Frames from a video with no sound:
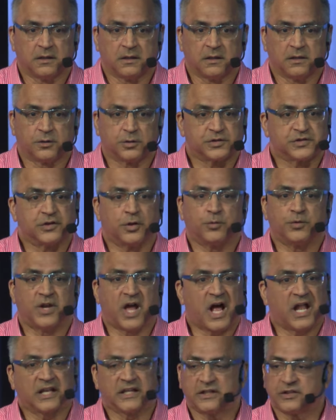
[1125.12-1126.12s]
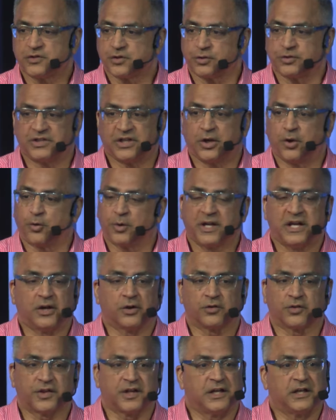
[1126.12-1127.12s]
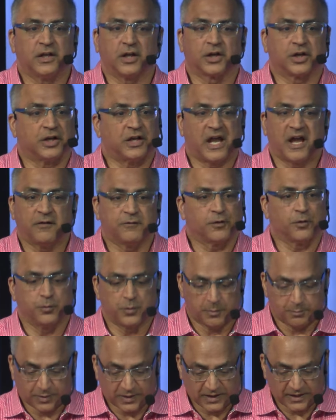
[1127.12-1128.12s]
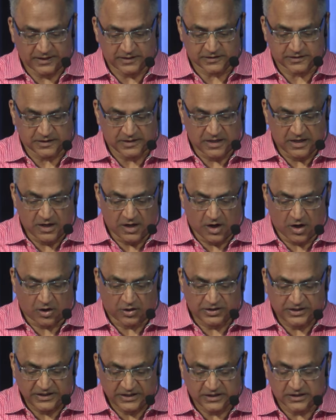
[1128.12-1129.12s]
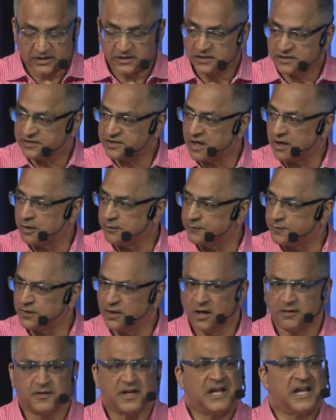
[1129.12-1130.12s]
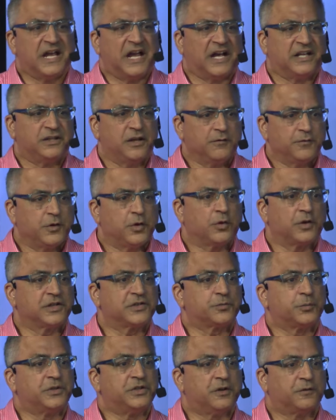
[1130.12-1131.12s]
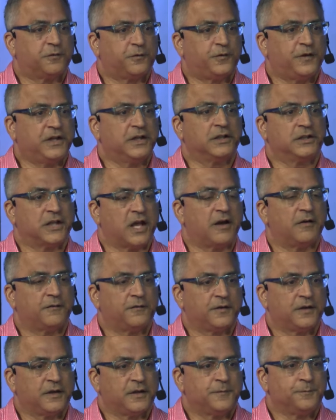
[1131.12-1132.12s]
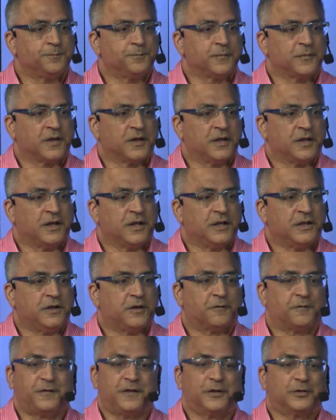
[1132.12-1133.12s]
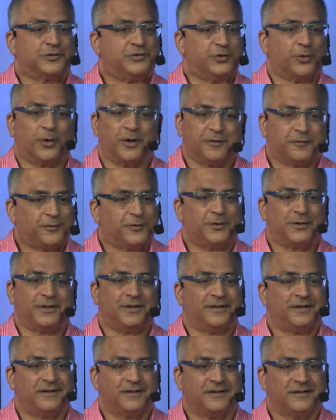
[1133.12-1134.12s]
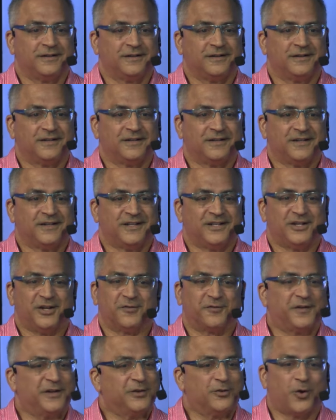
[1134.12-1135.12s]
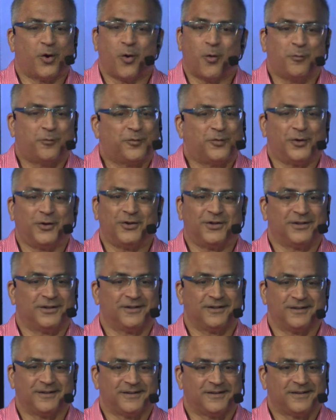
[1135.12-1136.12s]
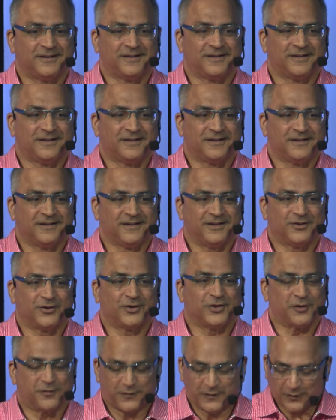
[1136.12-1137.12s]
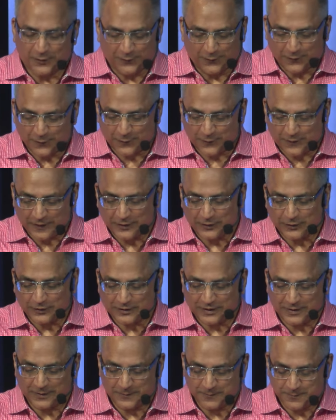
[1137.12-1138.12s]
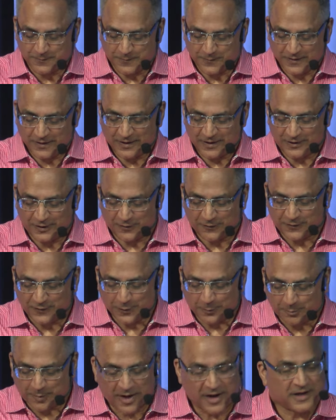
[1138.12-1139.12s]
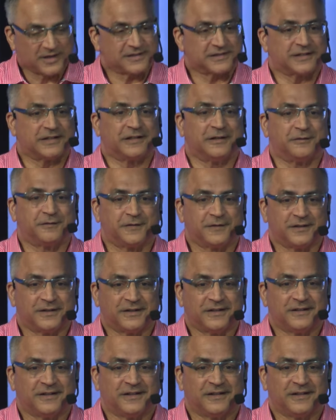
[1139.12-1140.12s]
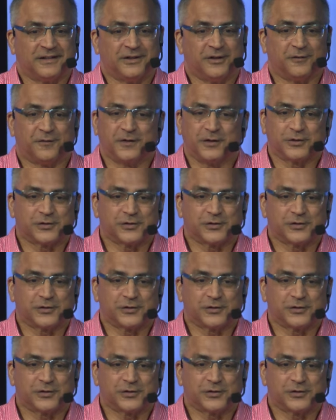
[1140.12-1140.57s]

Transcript: There's no knowledge or degree or thing that can ever replace our need and desire for love. And you ever notice when you feel love, you feel joyful, you feel hopeful, you know, you feel fulfilled, you feel positive, you feel